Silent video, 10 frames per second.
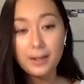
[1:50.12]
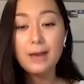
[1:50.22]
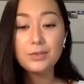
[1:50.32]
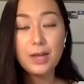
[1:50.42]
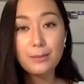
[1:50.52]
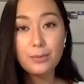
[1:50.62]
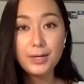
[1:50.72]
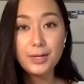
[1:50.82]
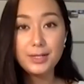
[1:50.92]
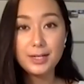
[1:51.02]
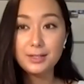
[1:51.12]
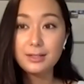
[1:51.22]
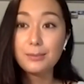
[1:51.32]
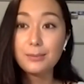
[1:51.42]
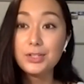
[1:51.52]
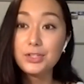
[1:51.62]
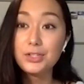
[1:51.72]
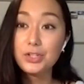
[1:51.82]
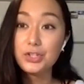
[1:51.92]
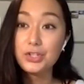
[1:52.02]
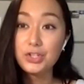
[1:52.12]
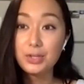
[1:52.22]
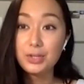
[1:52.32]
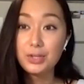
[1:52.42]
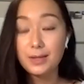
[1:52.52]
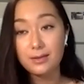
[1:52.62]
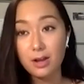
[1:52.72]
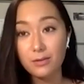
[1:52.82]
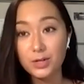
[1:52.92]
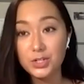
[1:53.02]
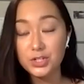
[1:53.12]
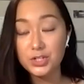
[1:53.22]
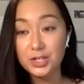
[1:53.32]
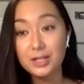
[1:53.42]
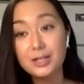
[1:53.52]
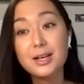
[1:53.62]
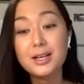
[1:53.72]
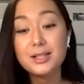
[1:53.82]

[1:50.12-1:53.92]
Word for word: after that point, I did a couple of internships as a software engineer.